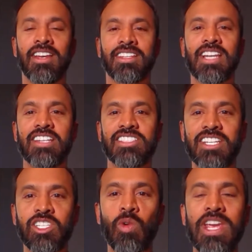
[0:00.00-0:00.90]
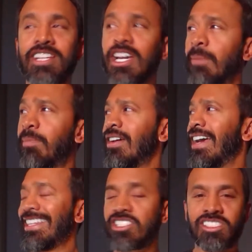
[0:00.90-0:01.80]
Guys, I had to wake up
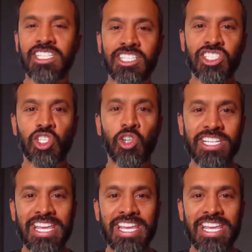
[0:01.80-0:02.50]
at 6:30